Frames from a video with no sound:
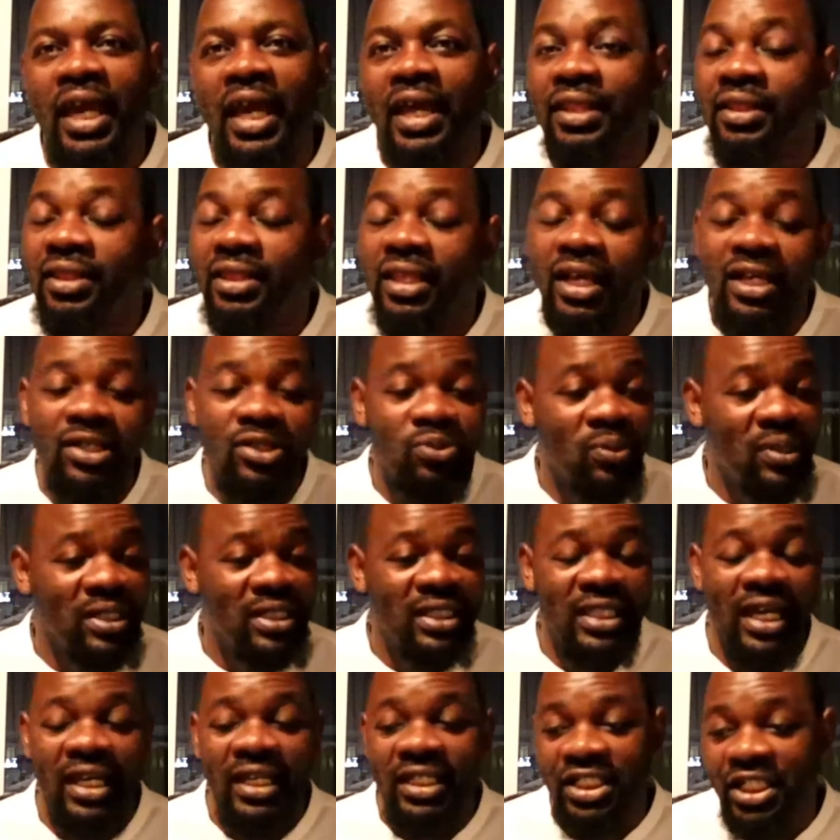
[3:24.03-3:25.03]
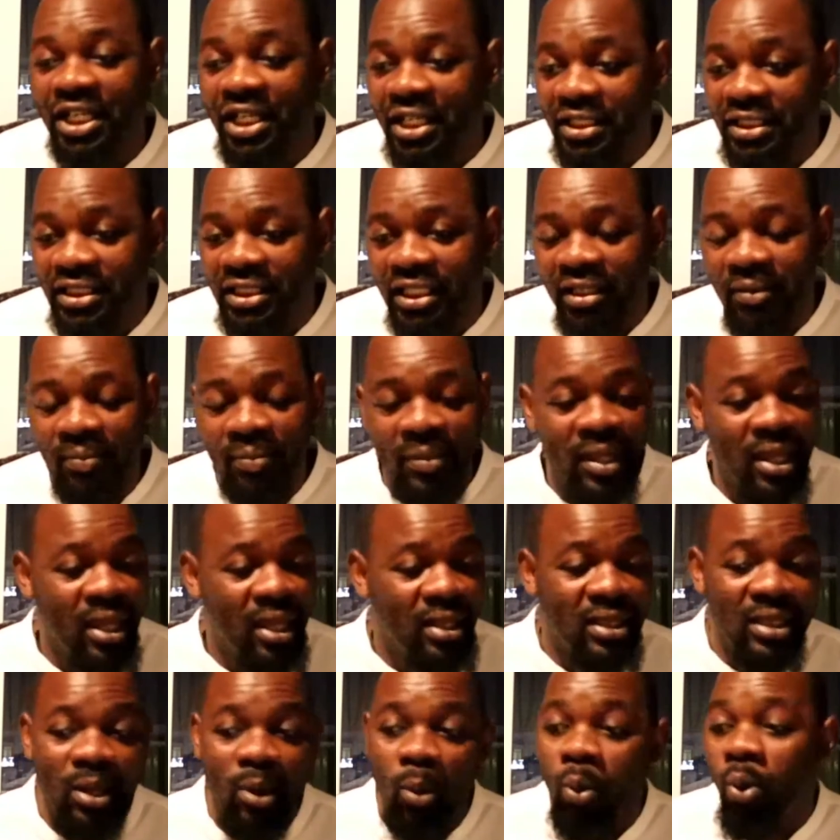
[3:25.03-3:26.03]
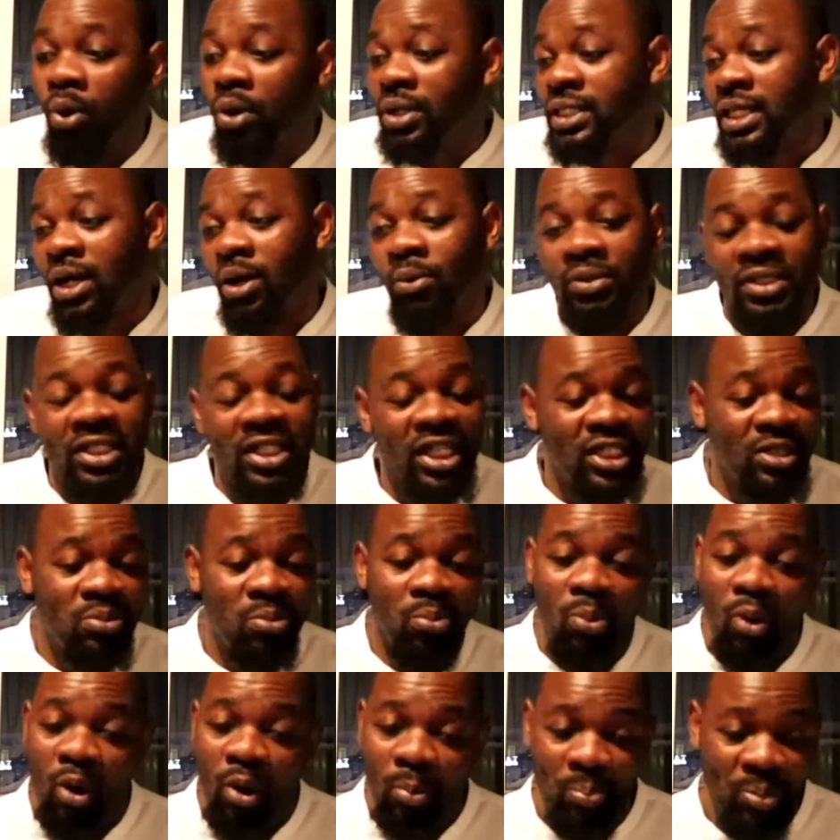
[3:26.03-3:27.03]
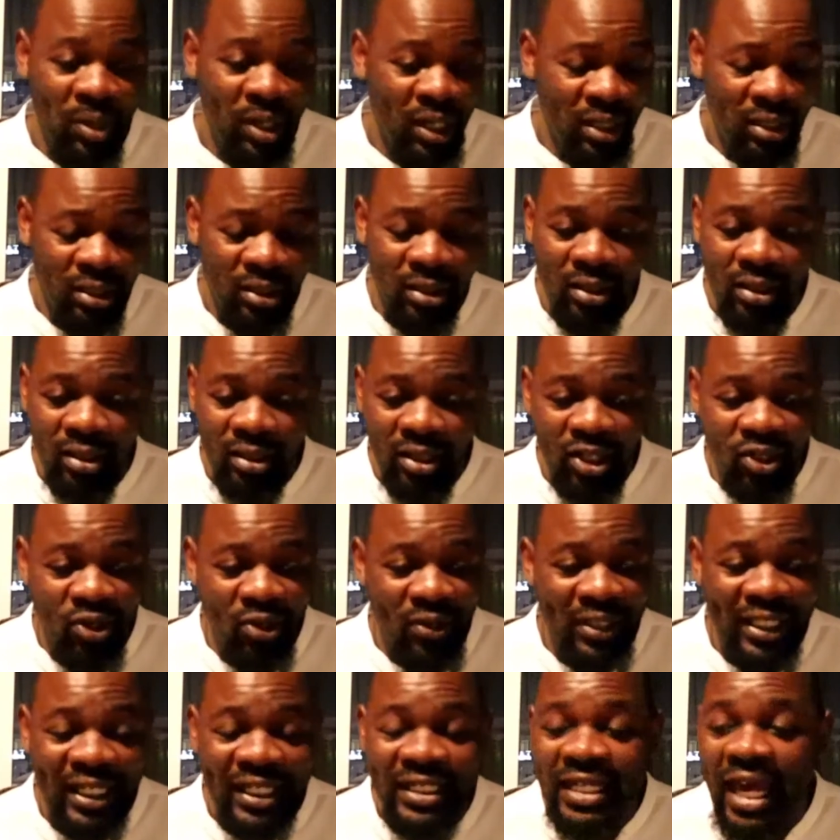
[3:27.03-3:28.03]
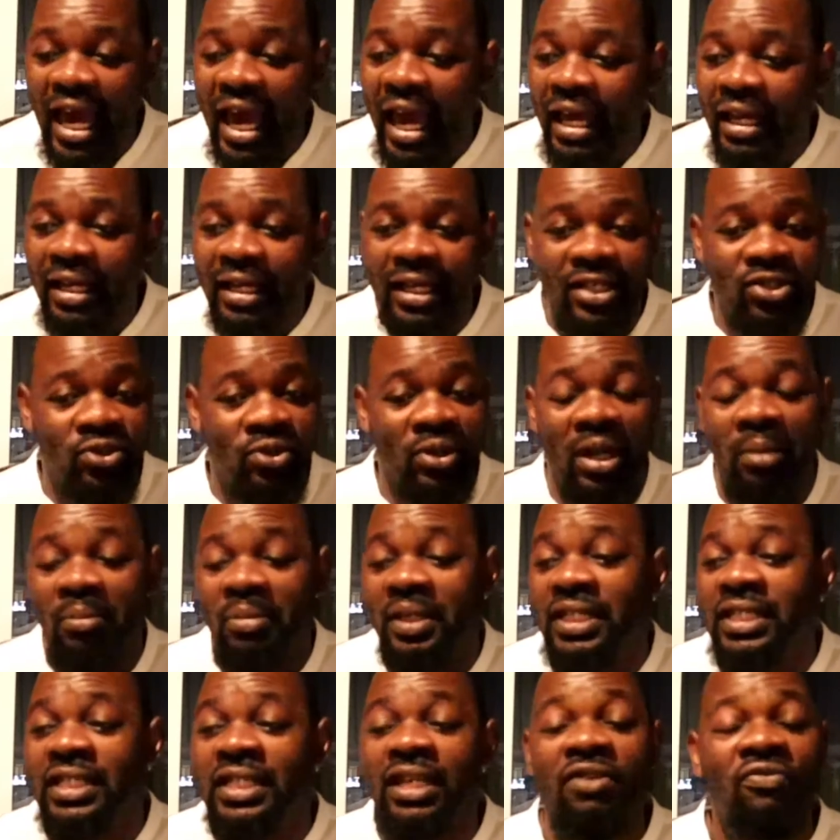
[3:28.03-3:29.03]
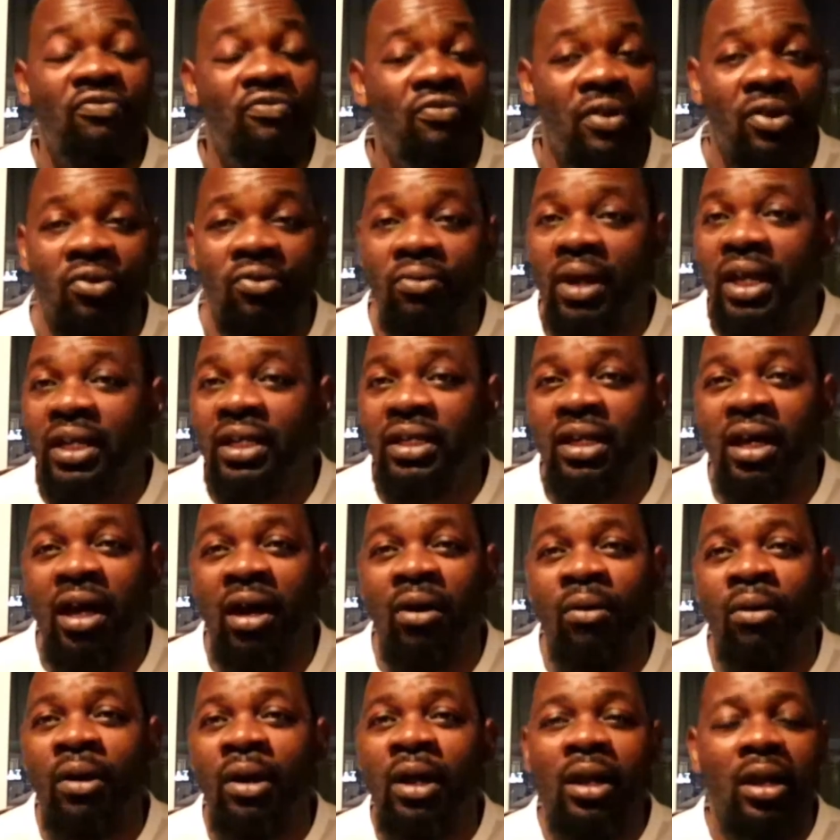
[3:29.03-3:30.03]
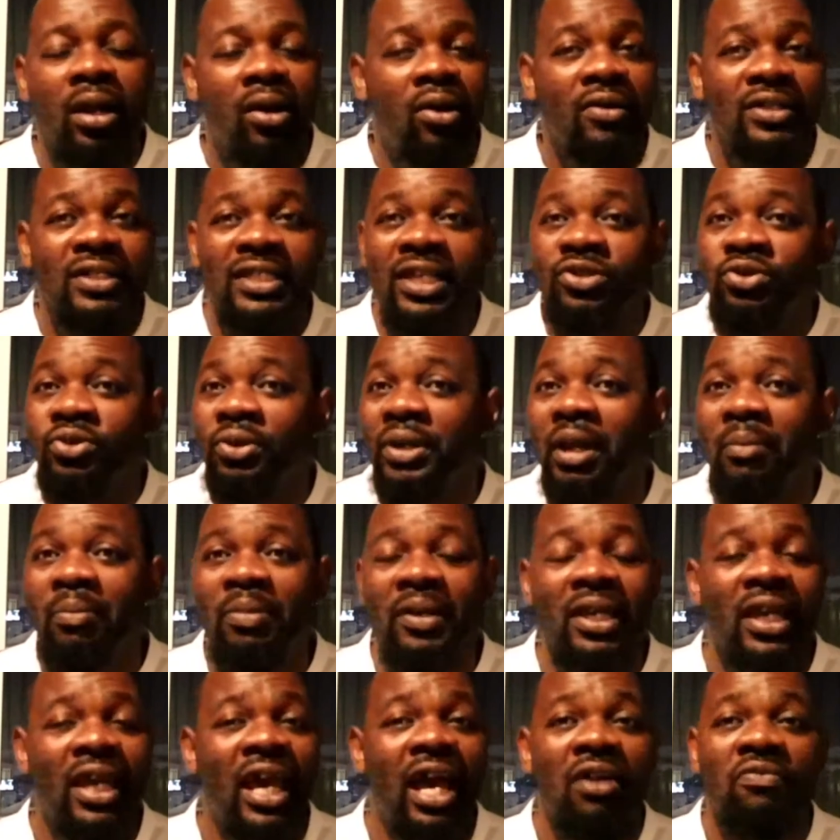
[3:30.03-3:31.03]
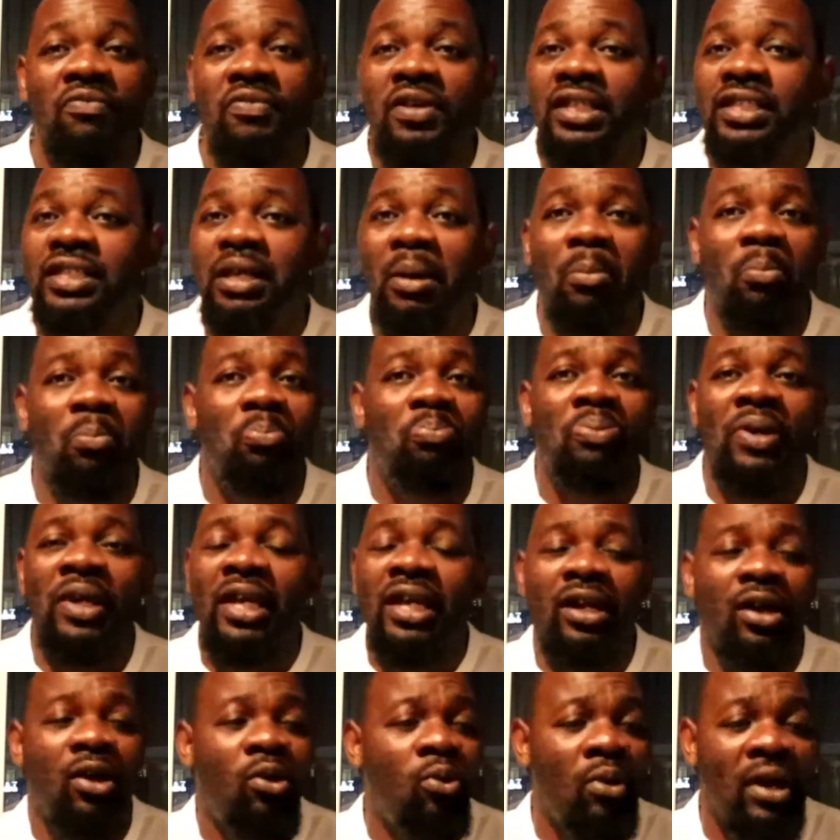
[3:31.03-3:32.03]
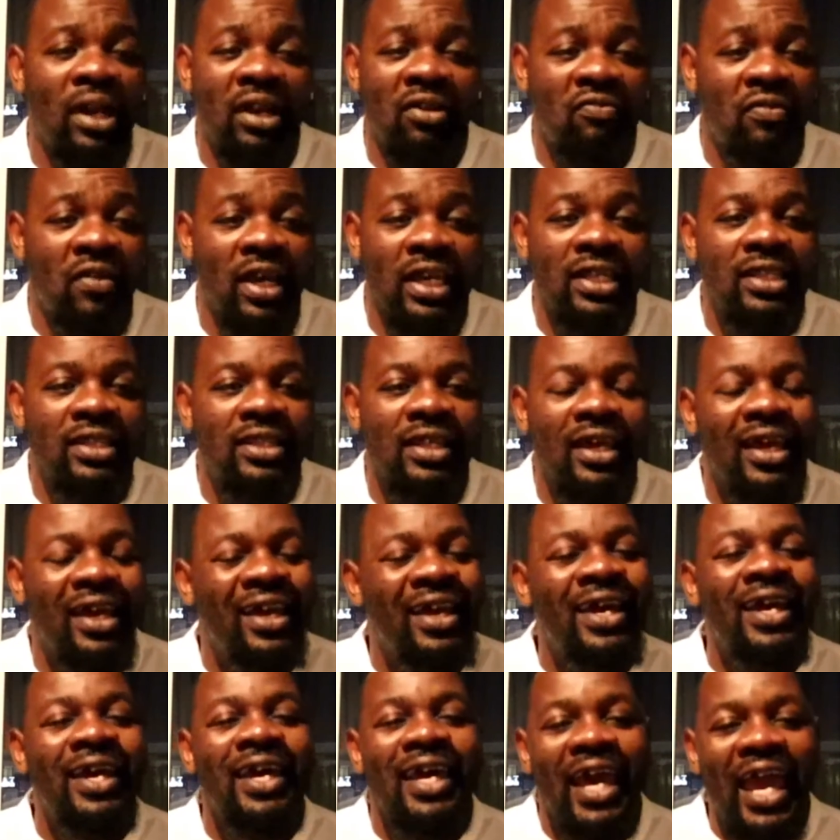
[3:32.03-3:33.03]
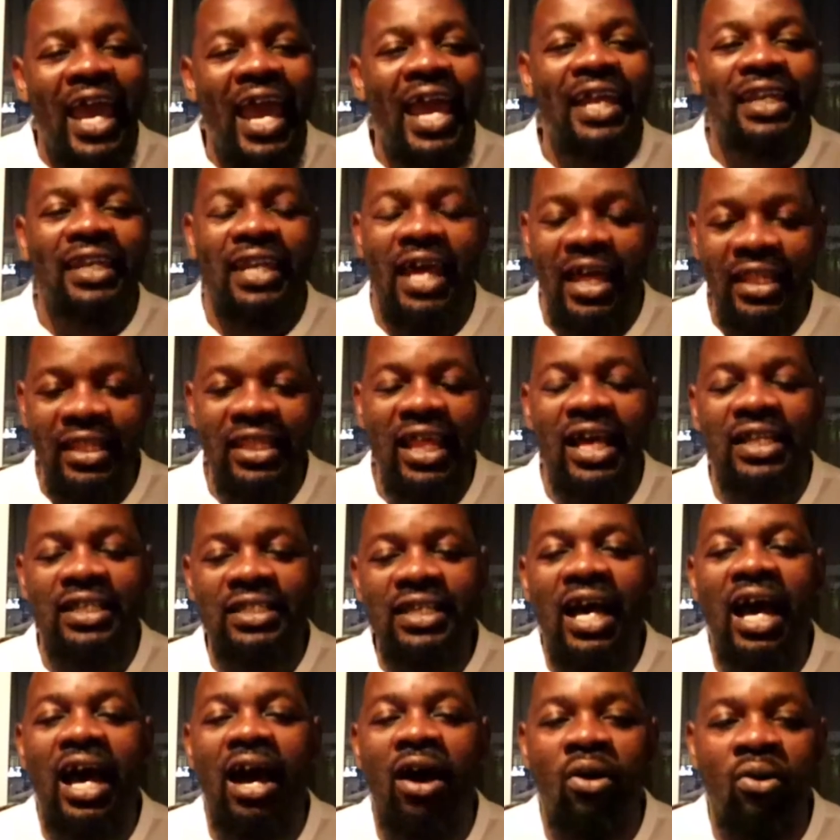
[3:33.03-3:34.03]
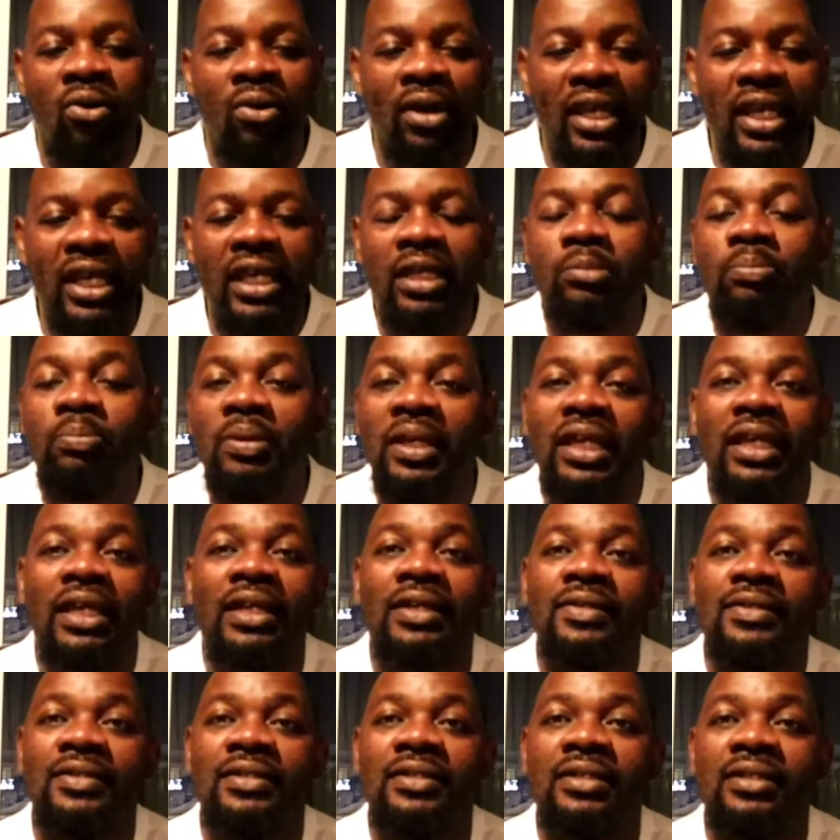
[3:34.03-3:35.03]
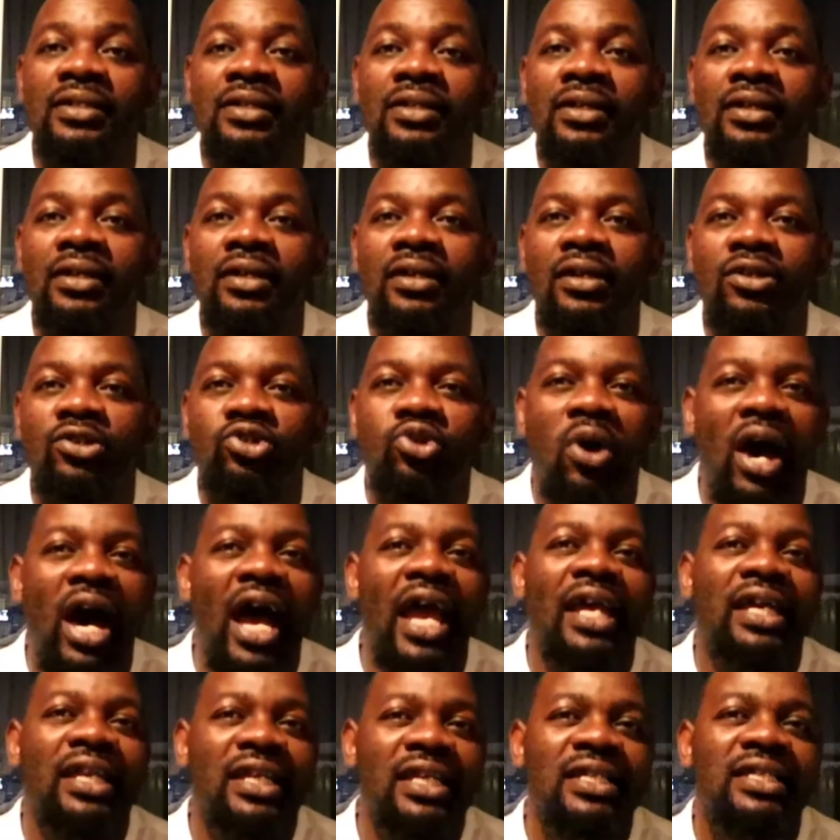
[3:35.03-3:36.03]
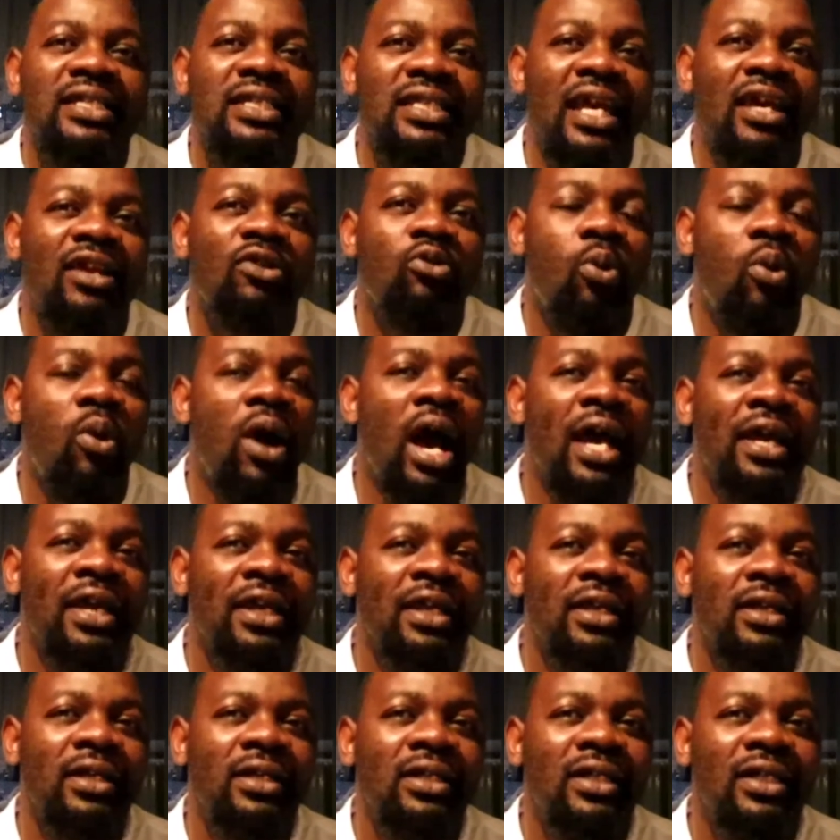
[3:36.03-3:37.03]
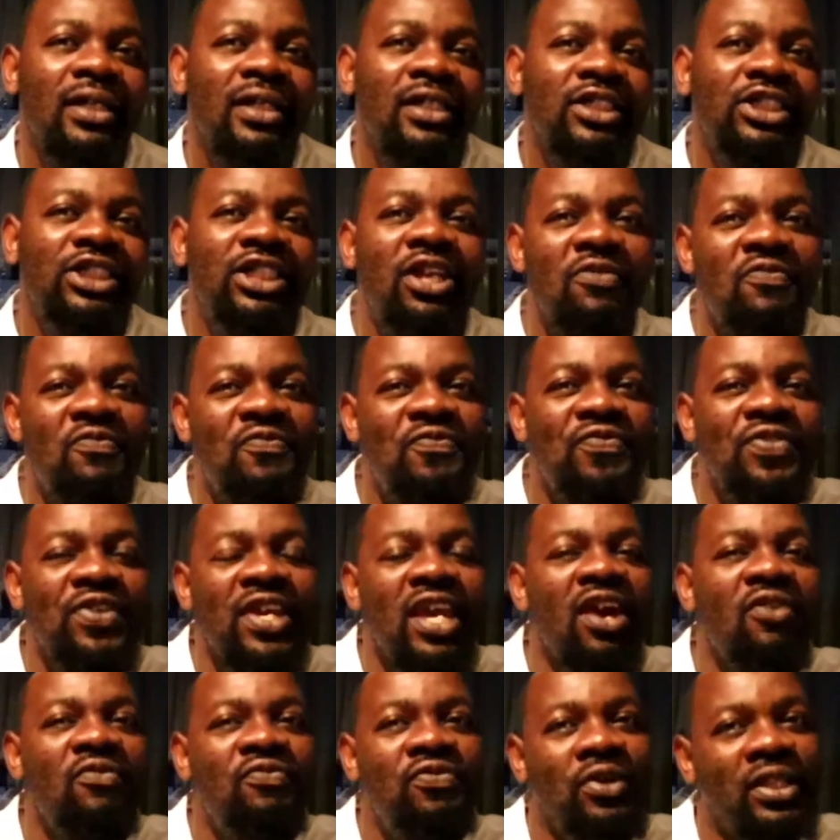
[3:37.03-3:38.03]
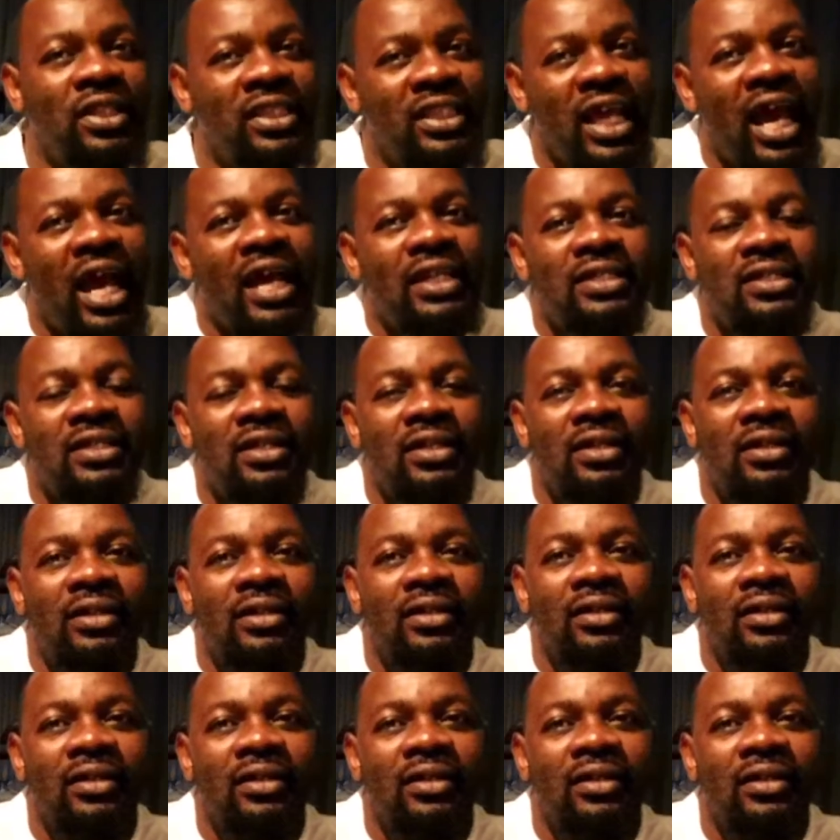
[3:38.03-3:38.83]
And things will start changing. The water which is mopping, you know, the tile is gonna be different right now, because it's gonna be having some pink whatever in there, and that's how it begins. So I understand why she fear for that,